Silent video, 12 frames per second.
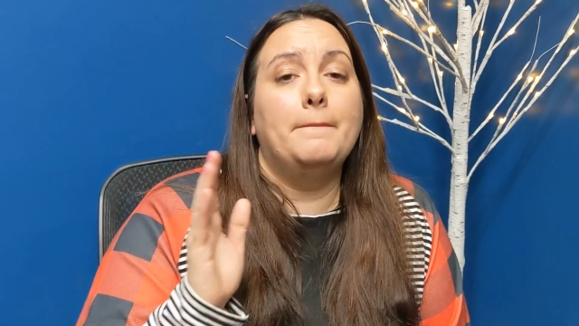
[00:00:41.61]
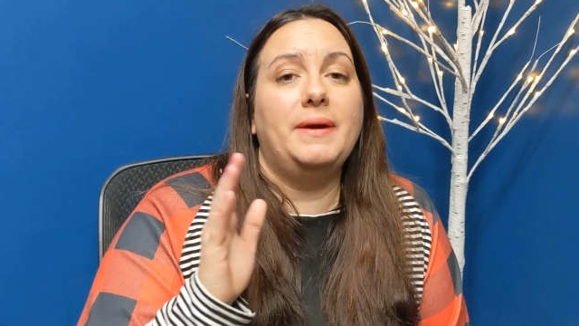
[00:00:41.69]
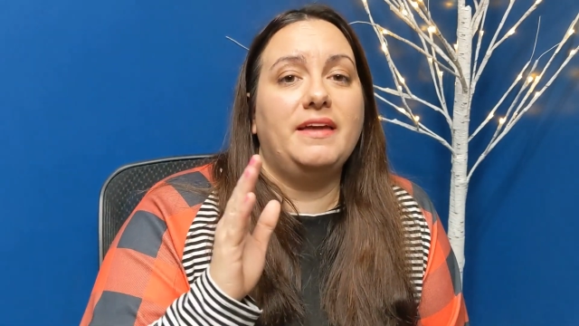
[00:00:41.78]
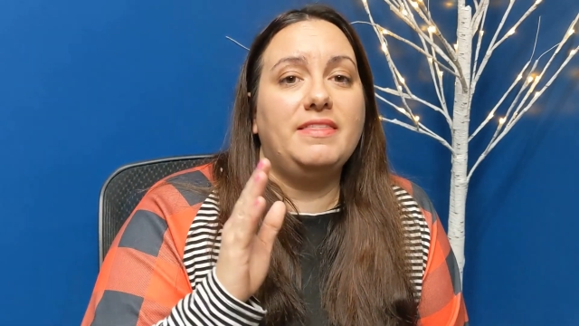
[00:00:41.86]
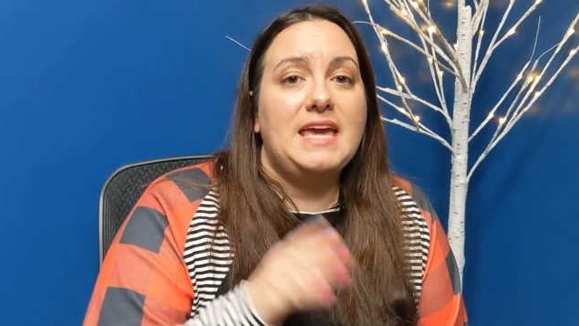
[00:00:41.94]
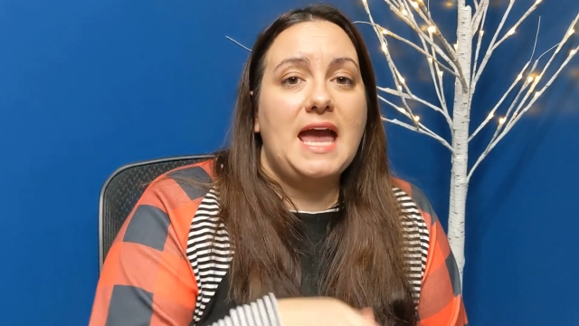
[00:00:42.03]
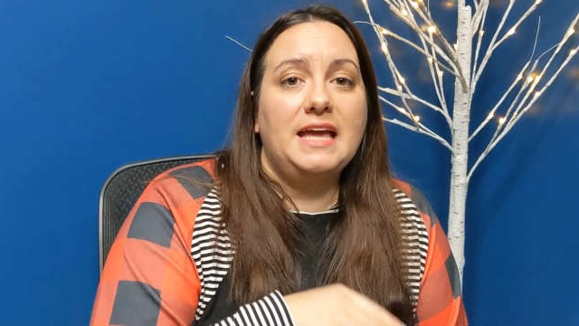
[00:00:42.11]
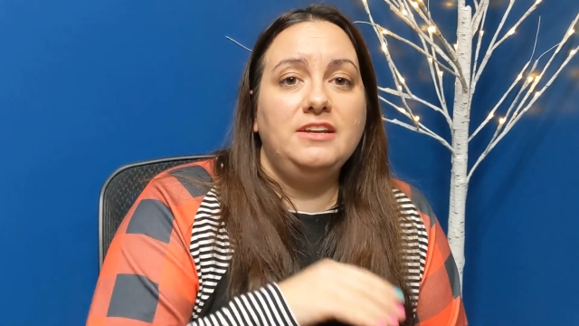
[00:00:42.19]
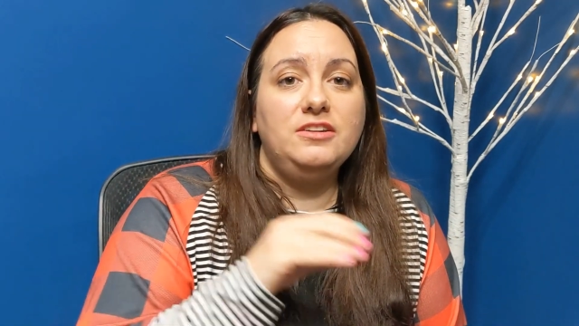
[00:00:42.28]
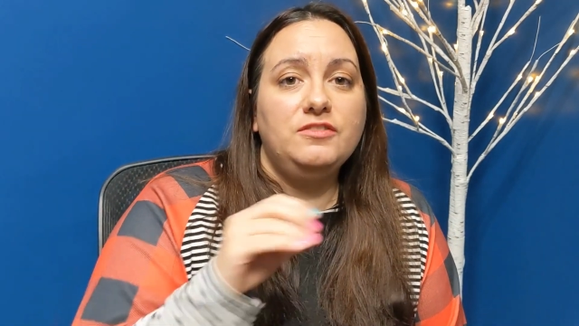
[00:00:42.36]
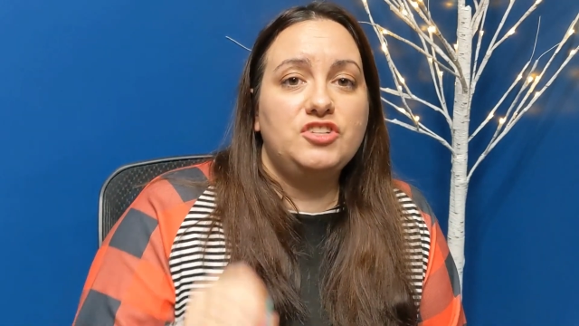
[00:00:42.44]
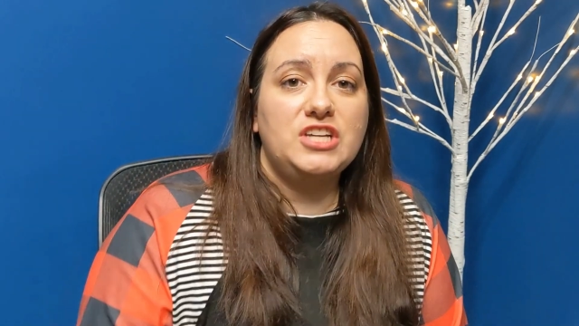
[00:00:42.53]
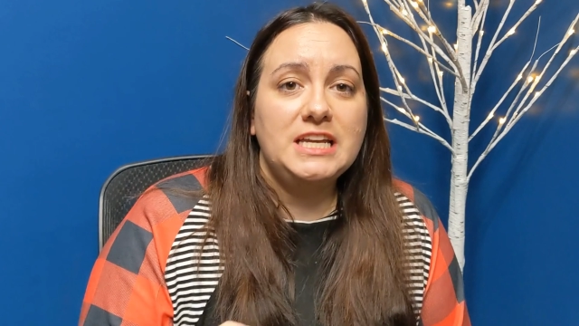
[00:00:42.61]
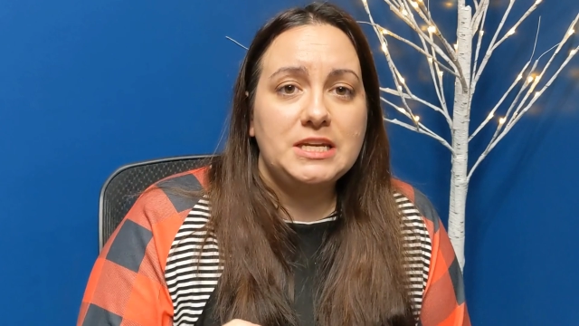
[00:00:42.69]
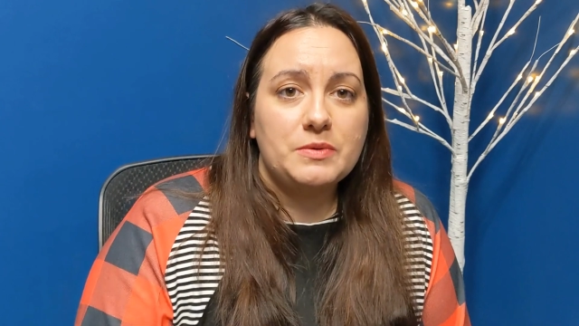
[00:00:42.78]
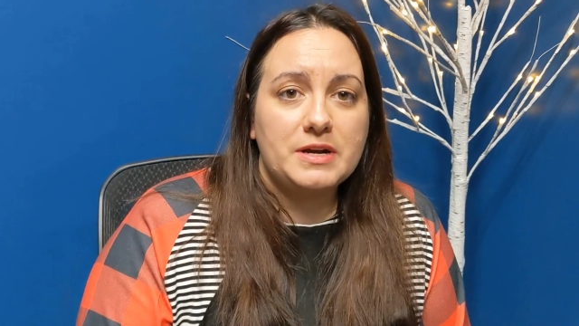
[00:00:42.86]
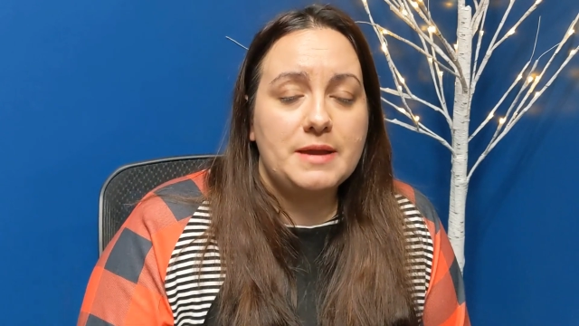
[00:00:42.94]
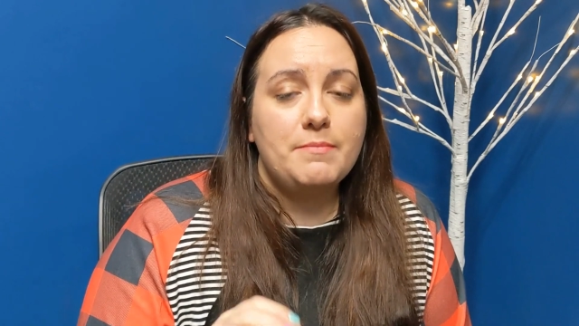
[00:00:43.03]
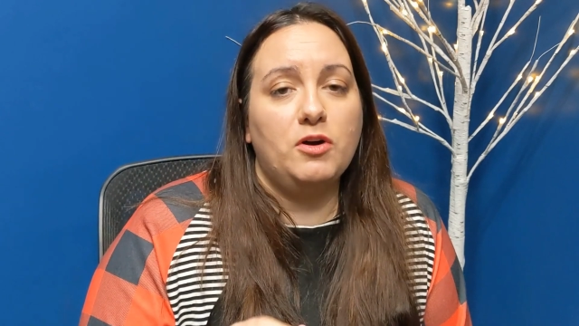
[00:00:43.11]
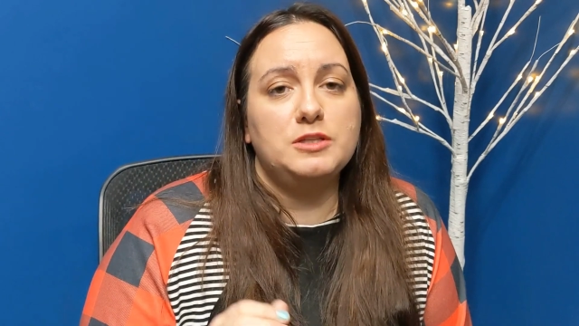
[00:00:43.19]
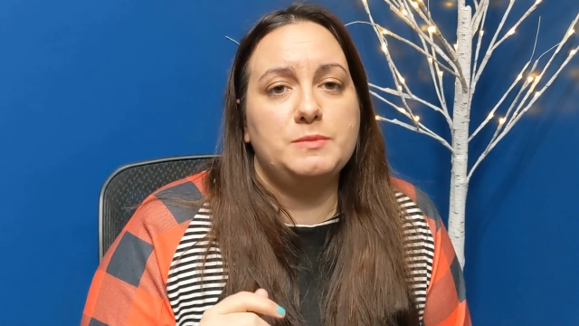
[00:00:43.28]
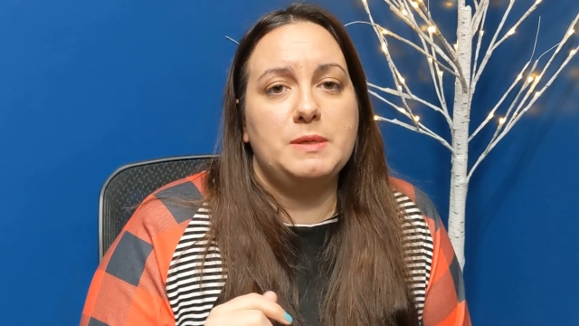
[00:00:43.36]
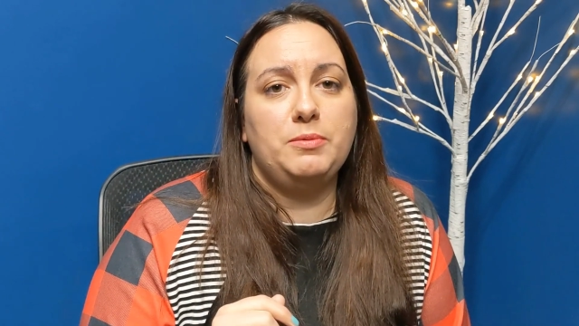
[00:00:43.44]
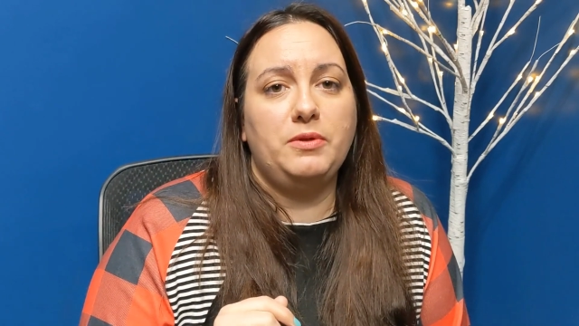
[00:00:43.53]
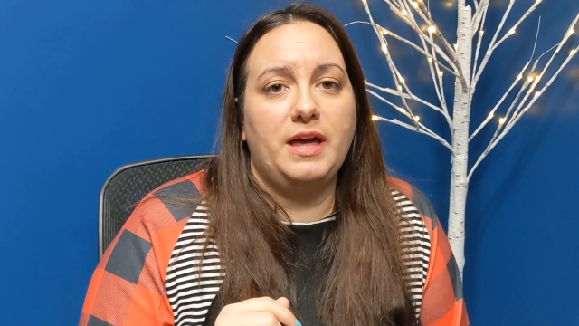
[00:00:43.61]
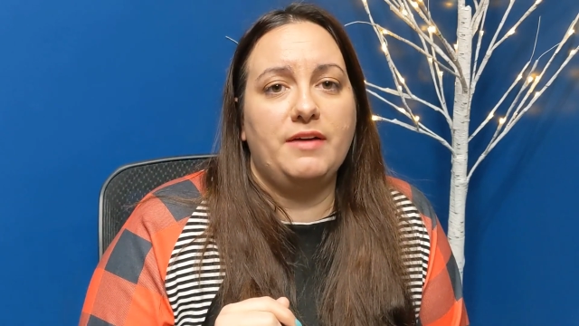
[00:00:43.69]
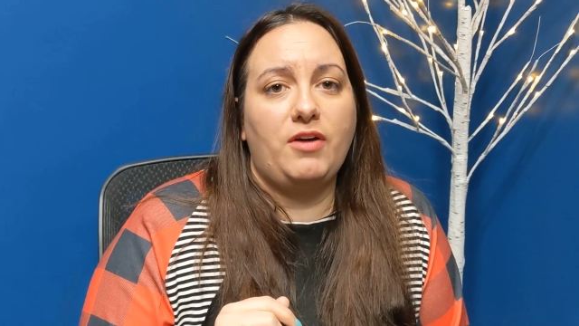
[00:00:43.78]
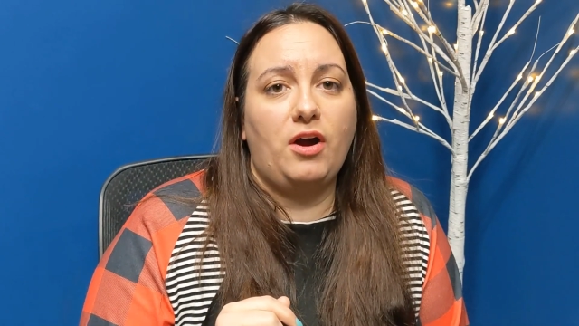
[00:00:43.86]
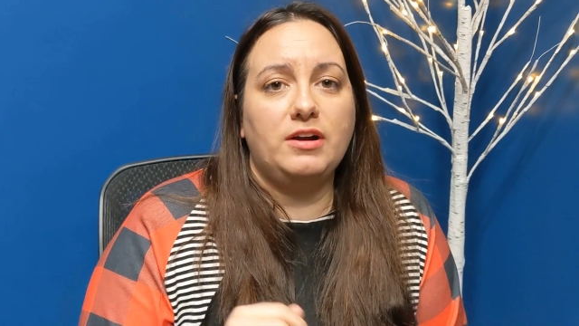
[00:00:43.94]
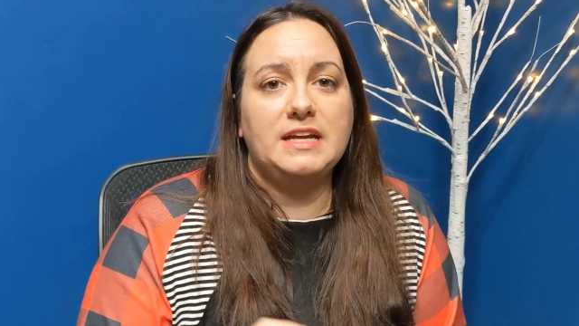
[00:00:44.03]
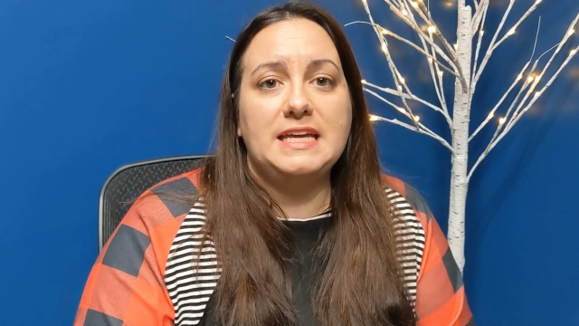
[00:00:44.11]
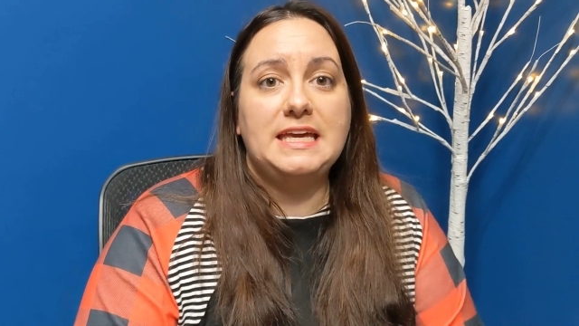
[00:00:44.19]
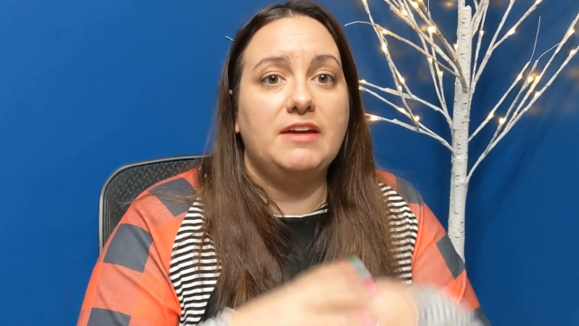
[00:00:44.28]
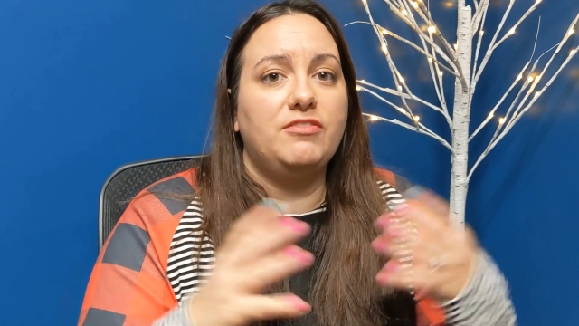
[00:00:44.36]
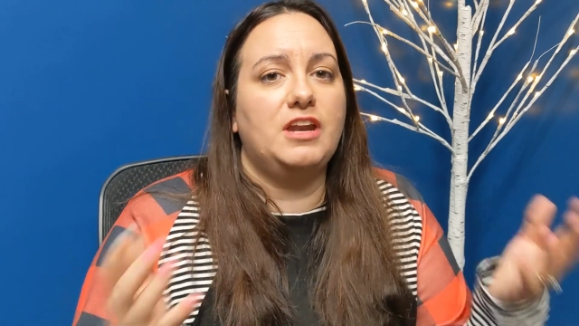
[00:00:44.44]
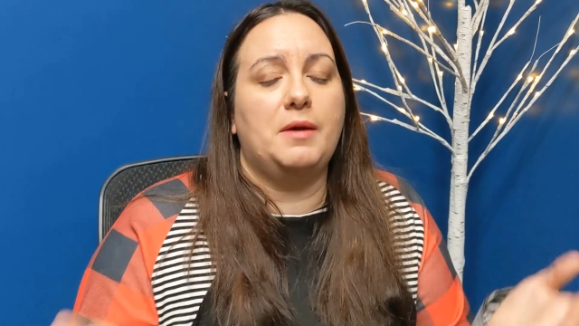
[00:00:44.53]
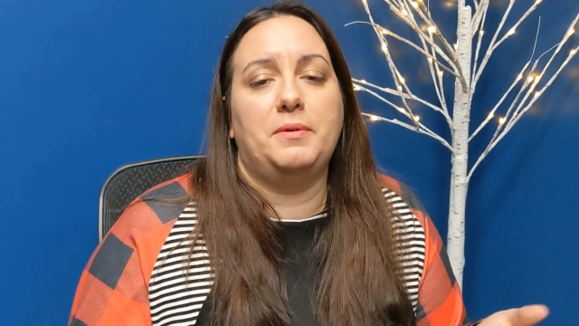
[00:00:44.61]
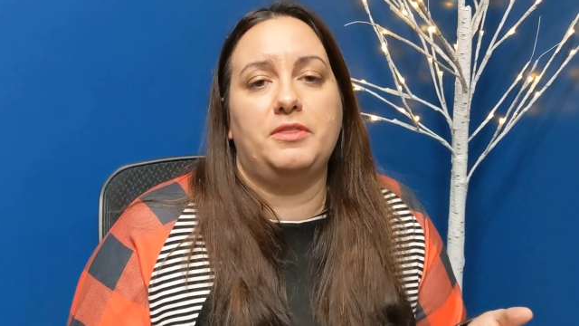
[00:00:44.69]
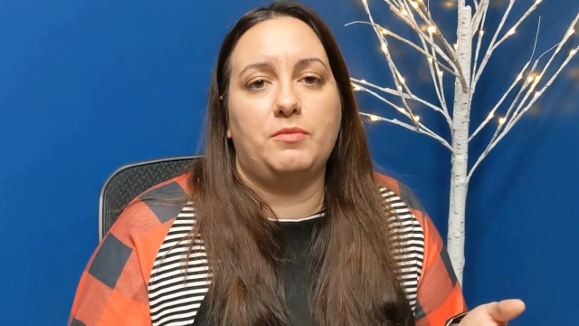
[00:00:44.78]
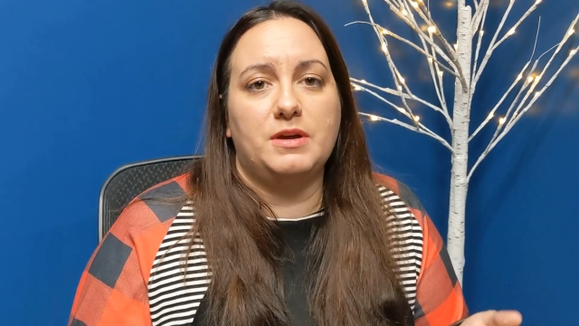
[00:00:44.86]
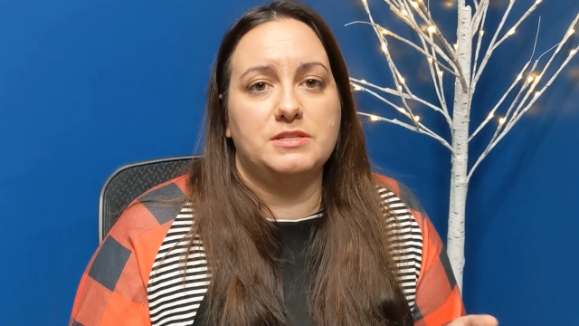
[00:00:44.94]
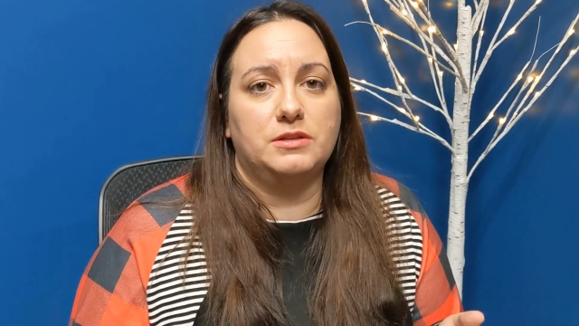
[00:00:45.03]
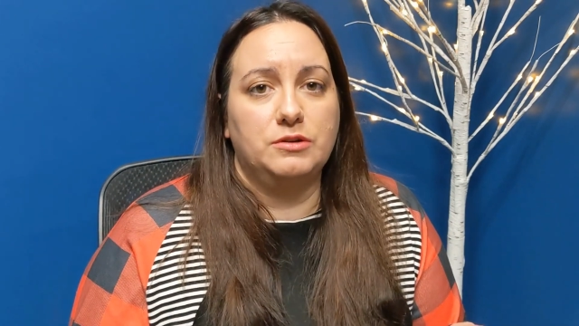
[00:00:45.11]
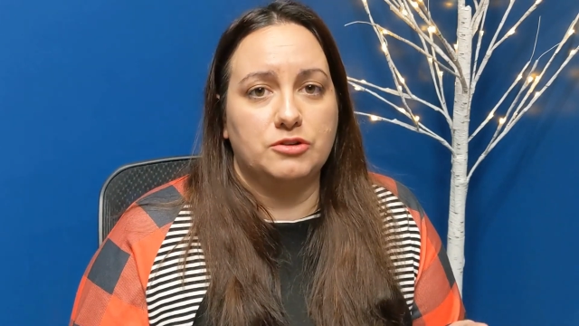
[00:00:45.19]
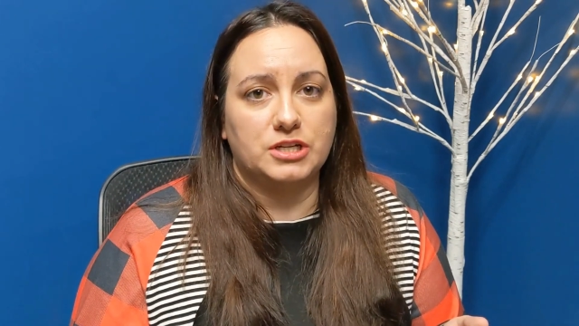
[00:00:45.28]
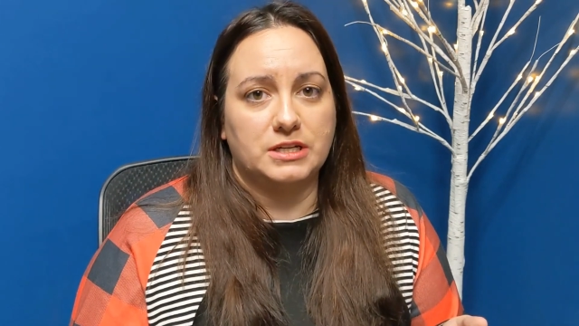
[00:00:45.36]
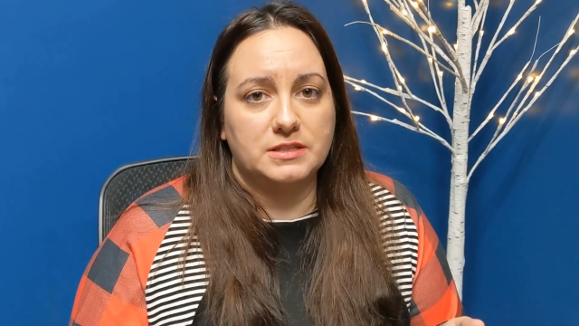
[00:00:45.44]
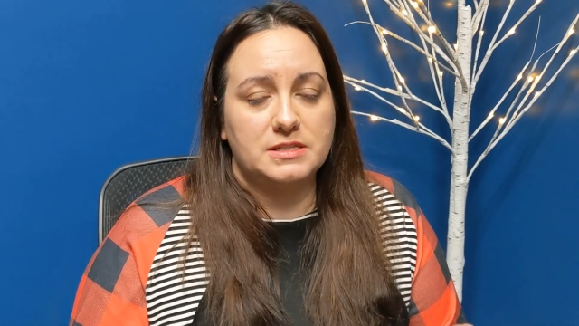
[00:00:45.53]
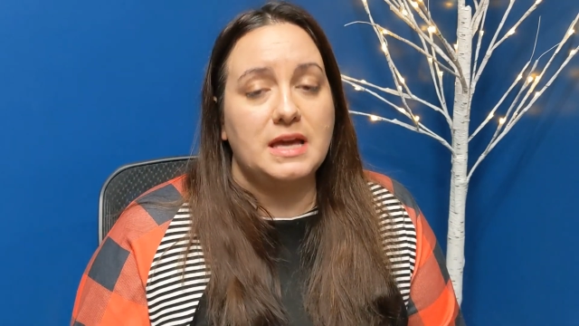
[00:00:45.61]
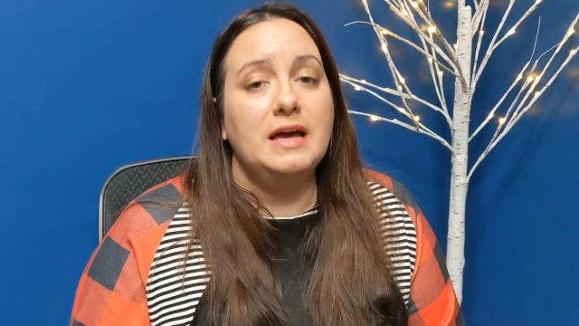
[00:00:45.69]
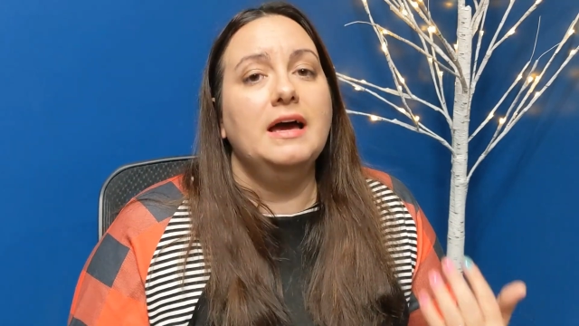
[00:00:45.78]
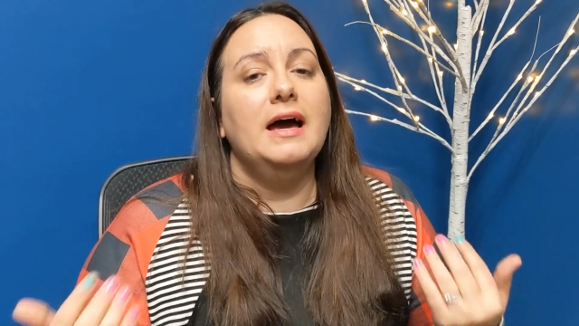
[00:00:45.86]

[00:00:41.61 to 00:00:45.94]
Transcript: by the end of January, most people have already given up on the resolutions.